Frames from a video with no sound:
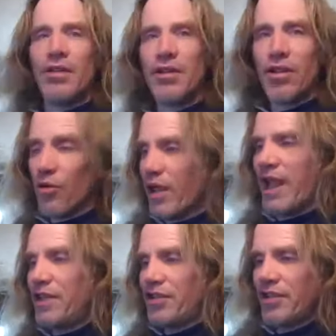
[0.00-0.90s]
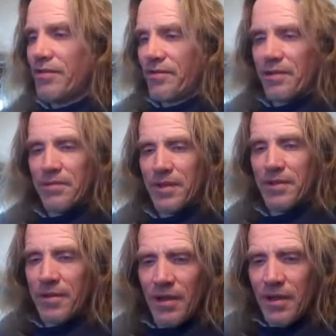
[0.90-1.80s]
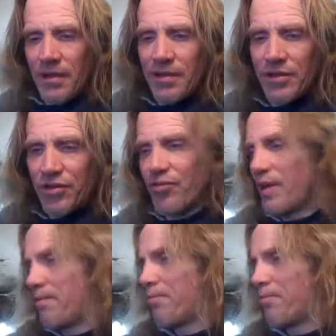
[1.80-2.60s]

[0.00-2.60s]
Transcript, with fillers: the location from the the trip.